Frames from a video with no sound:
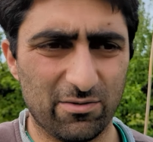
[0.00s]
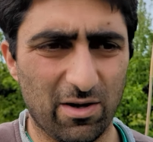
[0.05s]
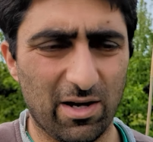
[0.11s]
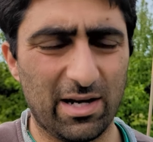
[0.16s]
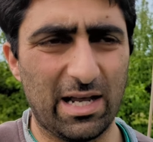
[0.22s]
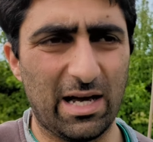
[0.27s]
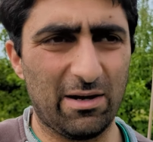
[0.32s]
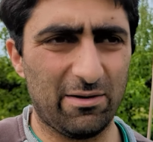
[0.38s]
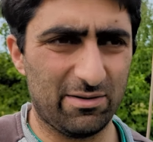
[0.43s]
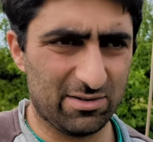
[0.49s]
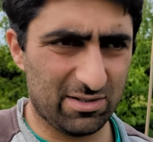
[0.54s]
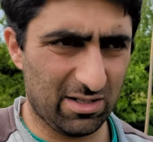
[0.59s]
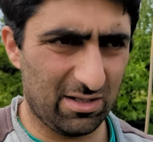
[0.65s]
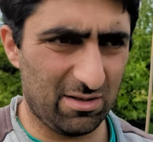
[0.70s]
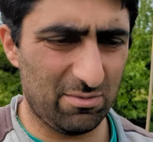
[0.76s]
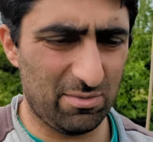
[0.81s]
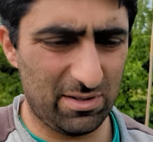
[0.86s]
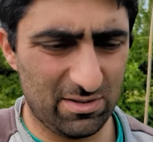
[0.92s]
Right now it's
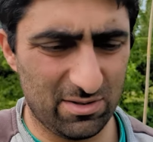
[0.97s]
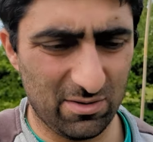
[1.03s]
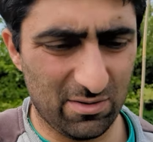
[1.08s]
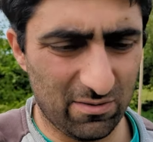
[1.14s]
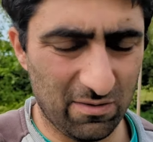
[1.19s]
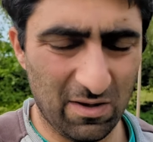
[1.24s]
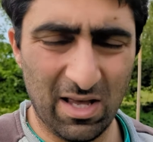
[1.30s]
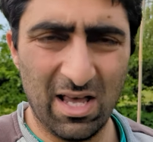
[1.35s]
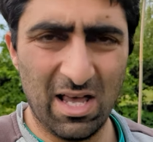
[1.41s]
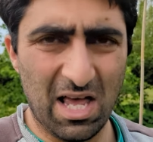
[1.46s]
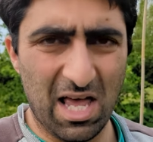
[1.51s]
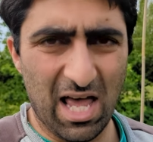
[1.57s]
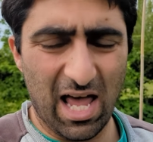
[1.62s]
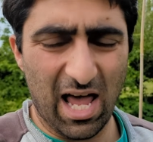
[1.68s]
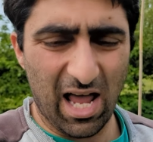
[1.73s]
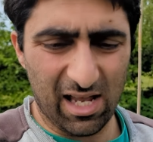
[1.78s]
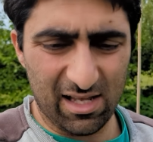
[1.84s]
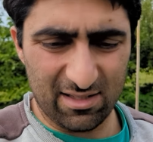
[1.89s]
going to be sort of
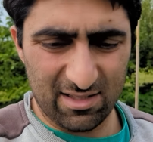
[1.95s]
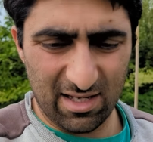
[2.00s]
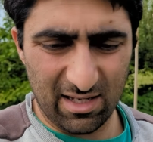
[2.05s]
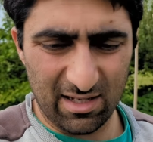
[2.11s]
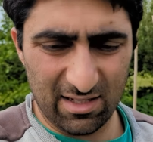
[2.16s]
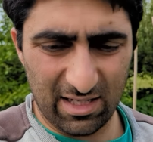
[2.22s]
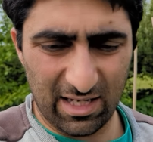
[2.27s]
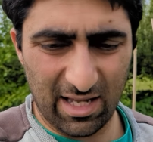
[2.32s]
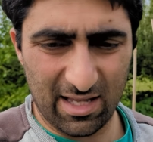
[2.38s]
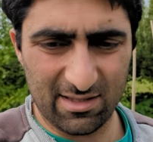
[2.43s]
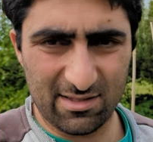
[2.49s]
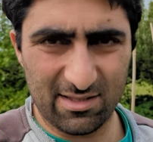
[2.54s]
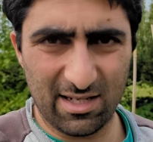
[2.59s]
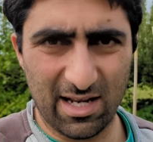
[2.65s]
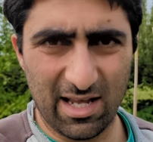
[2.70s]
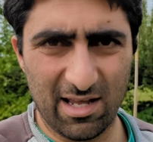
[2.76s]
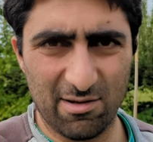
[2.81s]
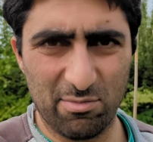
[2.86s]
18 again
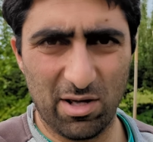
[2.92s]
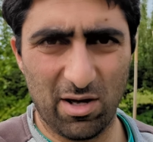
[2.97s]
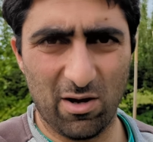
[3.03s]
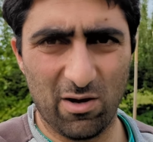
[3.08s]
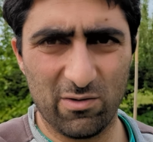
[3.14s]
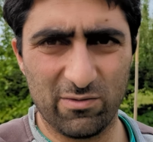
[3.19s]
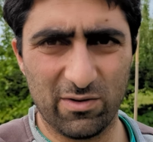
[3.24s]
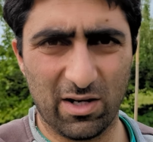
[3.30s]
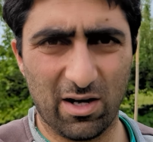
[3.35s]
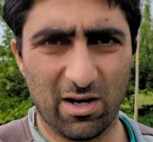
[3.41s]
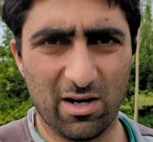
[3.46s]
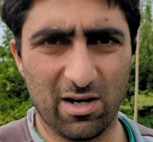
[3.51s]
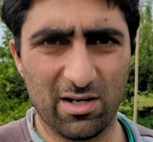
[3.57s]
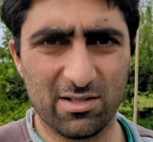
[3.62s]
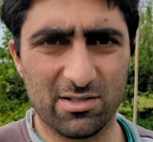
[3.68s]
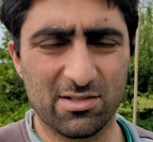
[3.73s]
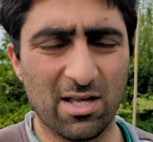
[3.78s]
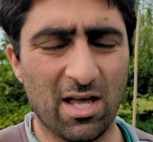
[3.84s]
today, a bit
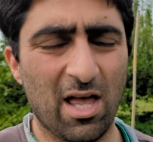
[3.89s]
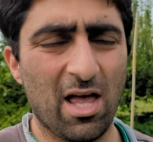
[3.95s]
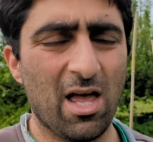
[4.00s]
overcast,